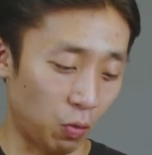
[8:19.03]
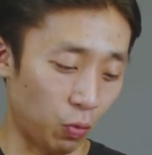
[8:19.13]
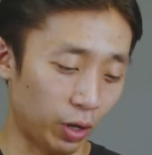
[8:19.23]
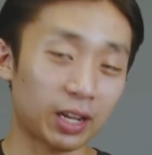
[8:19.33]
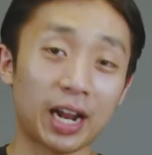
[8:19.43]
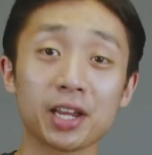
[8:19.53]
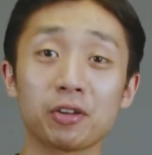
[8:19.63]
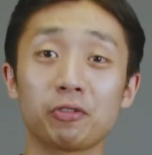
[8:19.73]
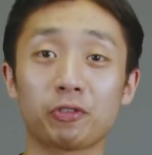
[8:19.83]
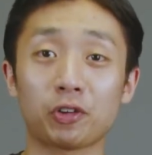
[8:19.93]
What kind
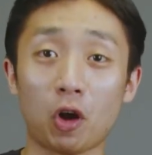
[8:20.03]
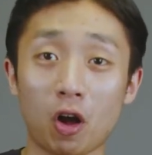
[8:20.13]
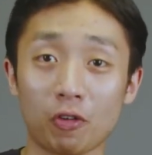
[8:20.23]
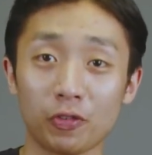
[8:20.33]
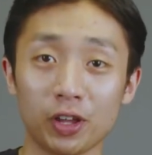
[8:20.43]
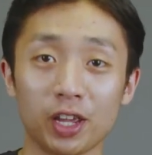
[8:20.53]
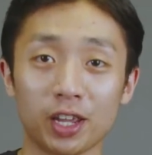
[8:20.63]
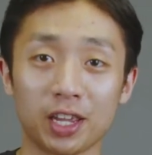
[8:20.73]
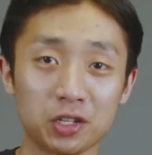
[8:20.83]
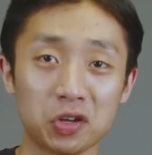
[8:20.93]
of coffee
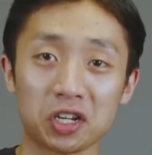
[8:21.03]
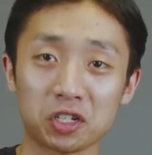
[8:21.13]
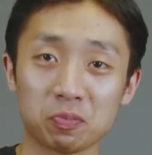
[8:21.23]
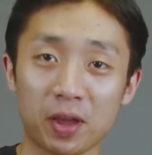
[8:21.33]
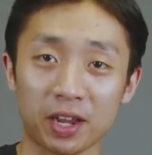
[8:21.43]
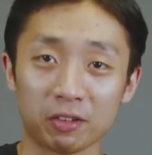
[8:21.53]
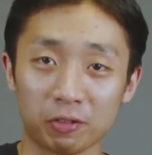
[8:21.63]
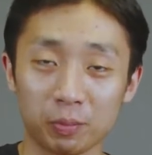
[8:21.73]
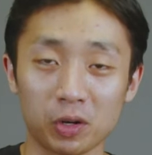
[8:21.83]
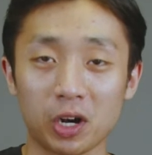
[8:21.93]
can you expect
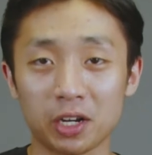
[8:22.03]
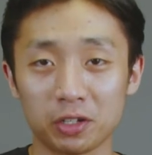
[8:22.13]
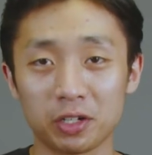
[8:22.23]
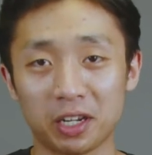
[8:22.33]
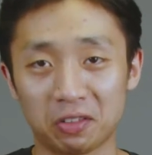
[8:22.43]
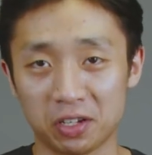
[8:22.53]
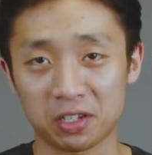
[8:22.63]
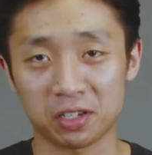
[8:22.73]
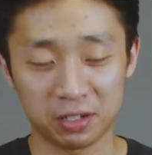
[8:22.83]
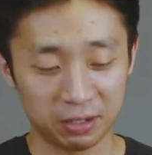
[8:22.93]
from a grinder like
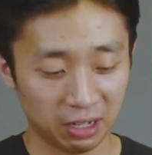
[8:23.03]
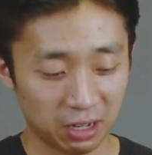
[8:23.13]
this?